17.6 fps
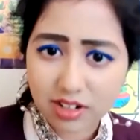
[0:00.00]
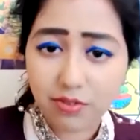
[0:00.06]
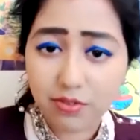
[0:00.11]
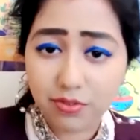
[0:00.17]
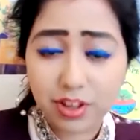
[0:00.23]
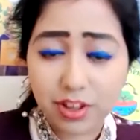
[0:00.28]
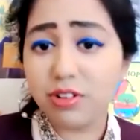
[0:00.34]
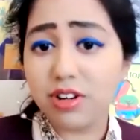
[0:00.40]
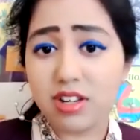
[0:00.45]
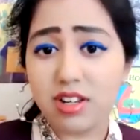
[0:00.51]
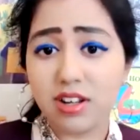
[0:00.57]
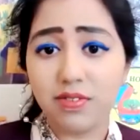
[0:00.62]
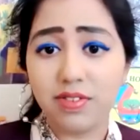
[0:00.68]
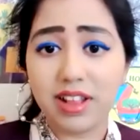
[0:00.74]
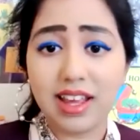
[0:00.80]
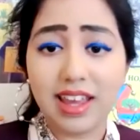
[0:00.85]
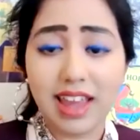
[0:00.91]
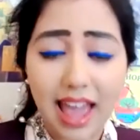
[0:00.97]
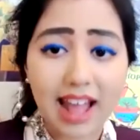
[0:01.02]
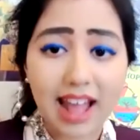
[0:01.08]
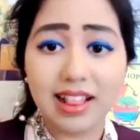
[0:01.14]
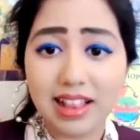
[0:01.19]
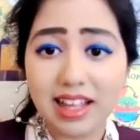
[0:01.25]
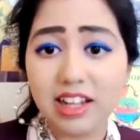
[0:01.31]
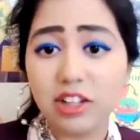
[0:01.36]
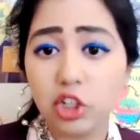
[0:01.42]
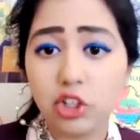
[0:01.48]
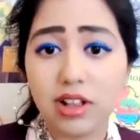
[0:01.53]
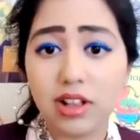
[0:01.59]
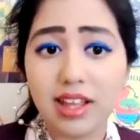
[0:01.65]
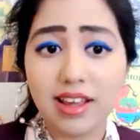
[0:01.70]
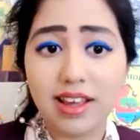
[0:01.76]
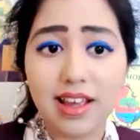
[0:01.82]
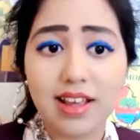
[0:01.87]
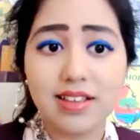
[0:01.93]
figuratively and
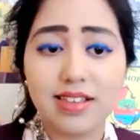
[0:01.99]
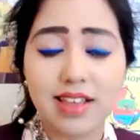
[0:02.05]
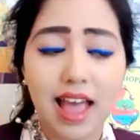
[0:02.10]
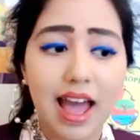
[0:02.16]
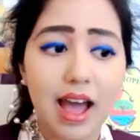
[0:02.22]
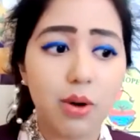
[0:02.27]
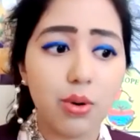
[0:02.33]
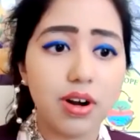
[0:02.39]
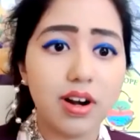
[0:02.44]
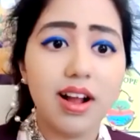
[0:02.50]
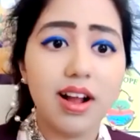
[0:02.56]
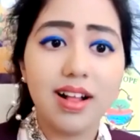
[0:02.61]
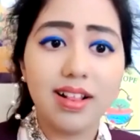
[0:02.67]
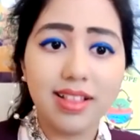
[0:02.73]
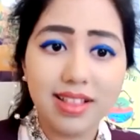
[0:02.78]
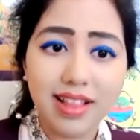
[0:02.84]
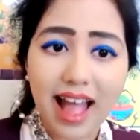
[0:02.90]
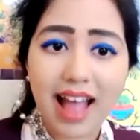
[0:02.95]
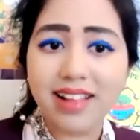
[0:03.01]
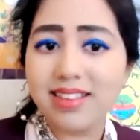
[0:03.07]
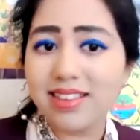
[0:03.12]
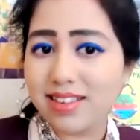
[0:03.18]
literally is our last